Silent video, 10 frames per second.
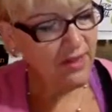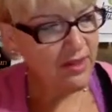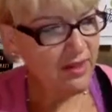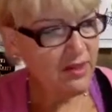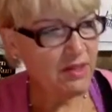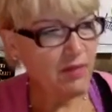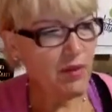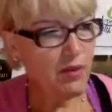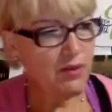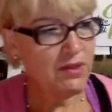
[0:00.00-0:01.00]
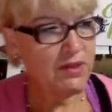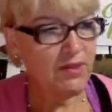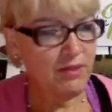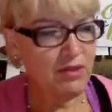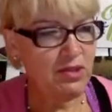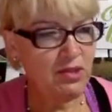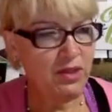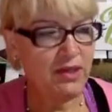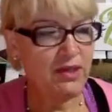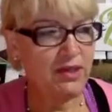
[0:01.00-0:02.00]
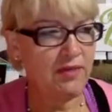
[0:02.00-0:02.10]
that it's important to demonstrate